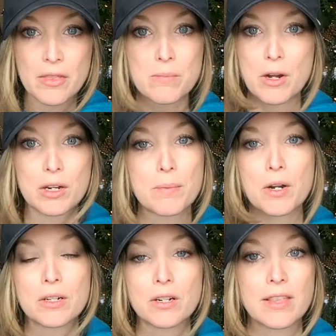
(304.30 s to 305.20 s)
market
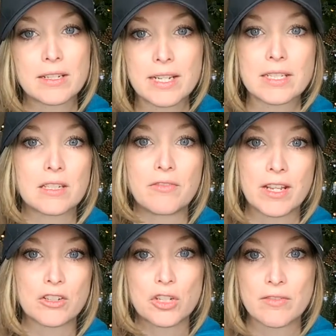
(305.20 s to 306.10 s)
partner that takes
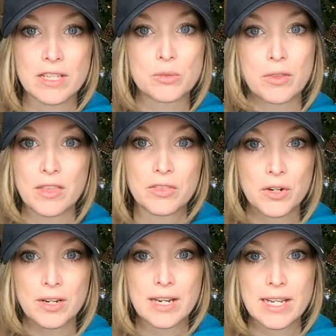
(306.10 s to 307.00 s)
advantage of this within
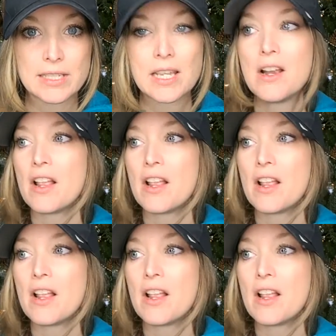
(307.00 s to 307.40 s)
30 days,